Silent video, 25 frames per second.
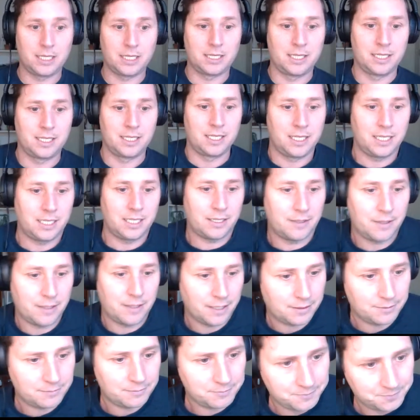we have
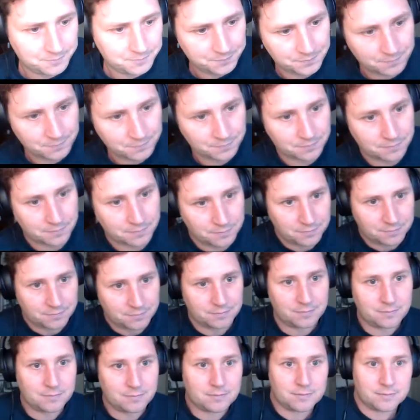completely different
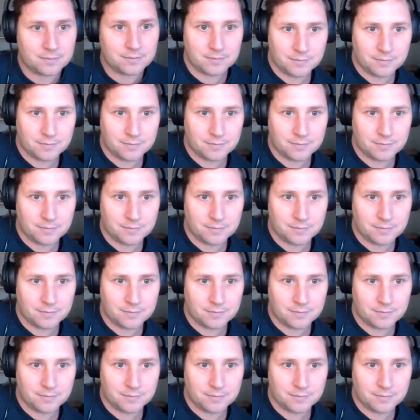errors now.